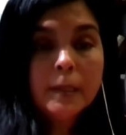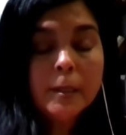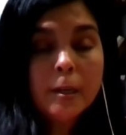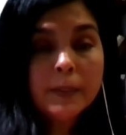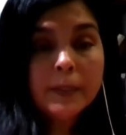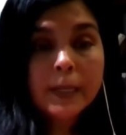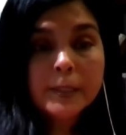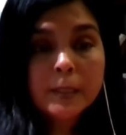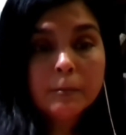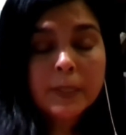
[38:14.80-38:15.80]

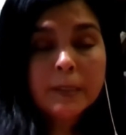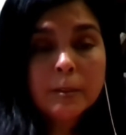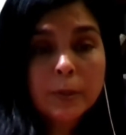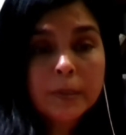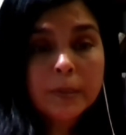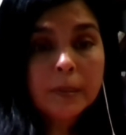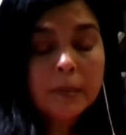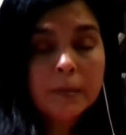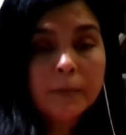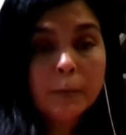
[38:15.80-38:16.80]
COVID-19
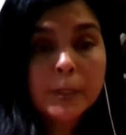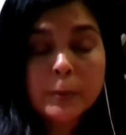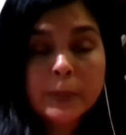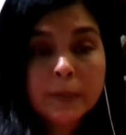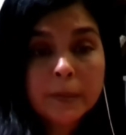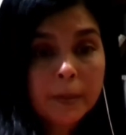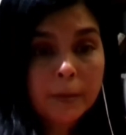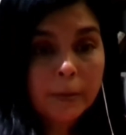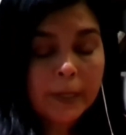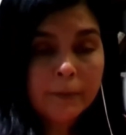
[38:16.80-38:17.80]
resources for which we are so
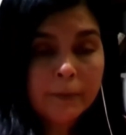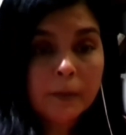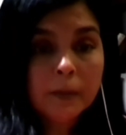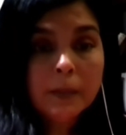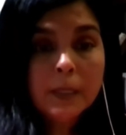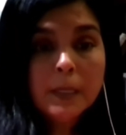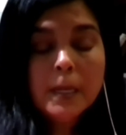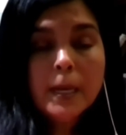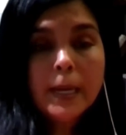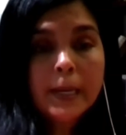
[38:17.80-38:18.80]
grateful,
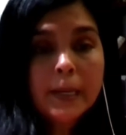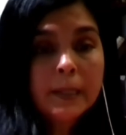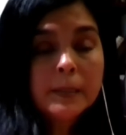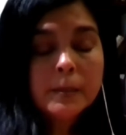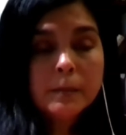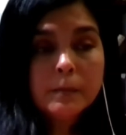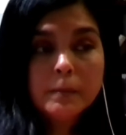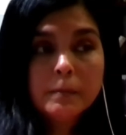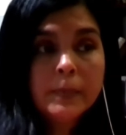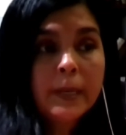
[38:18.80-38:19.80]
and
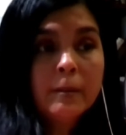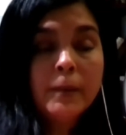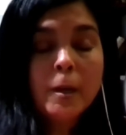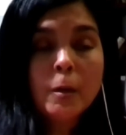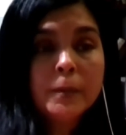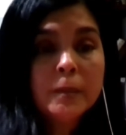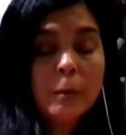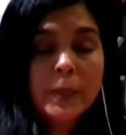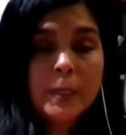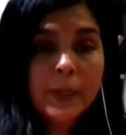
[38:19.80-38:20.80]
they have helped so
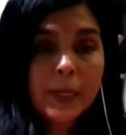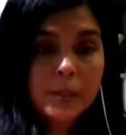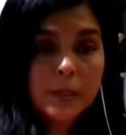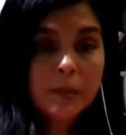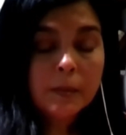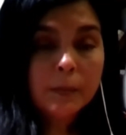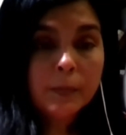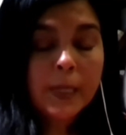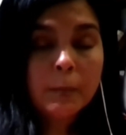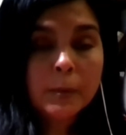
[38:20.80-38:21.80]
many patients
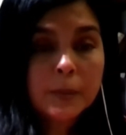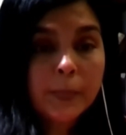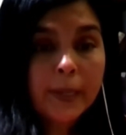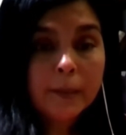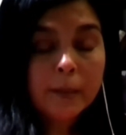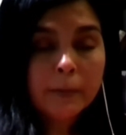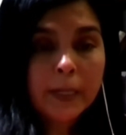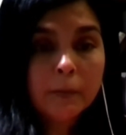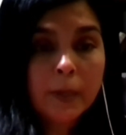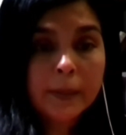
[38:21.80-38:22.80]
be able to pay their
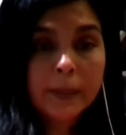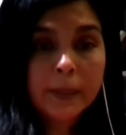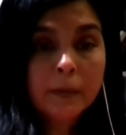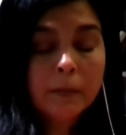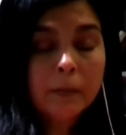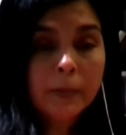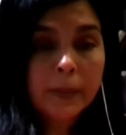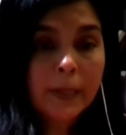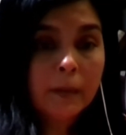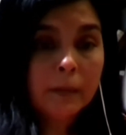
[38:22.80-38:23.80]
rent while they're
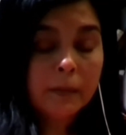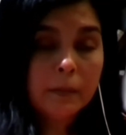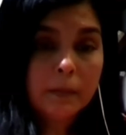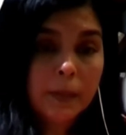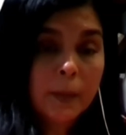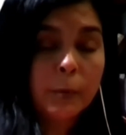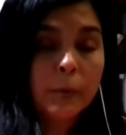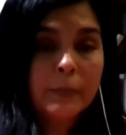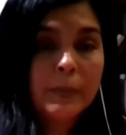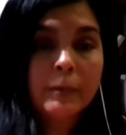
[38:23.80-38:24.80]
without
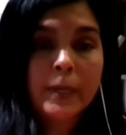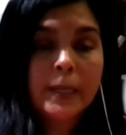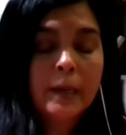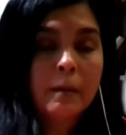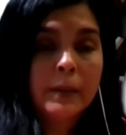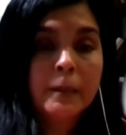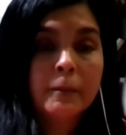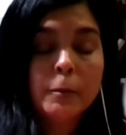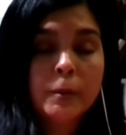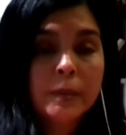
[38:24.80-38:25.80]
employment right now. And then,
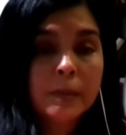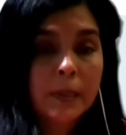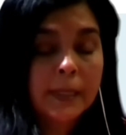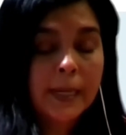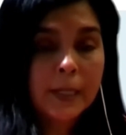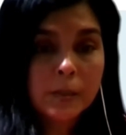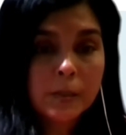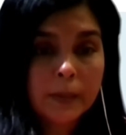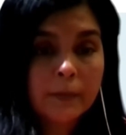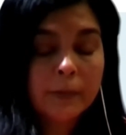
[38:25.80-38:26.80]
of course, on a
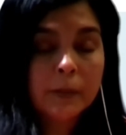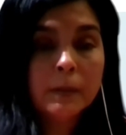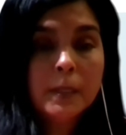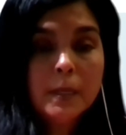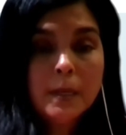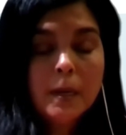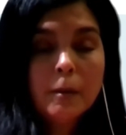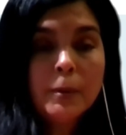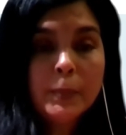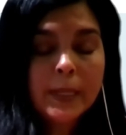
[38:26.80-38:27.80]
national level,
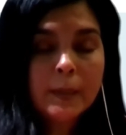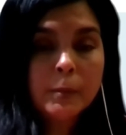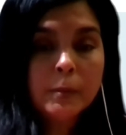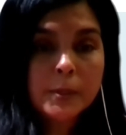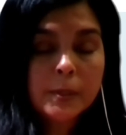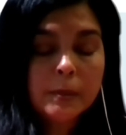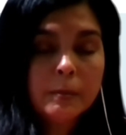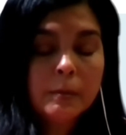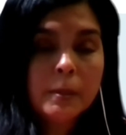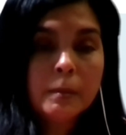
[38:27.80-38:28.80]
we've been able
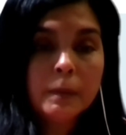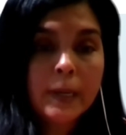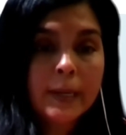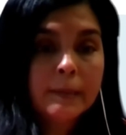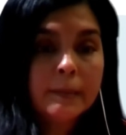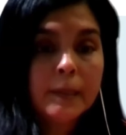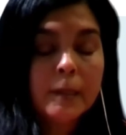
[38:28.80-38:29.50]
to utilize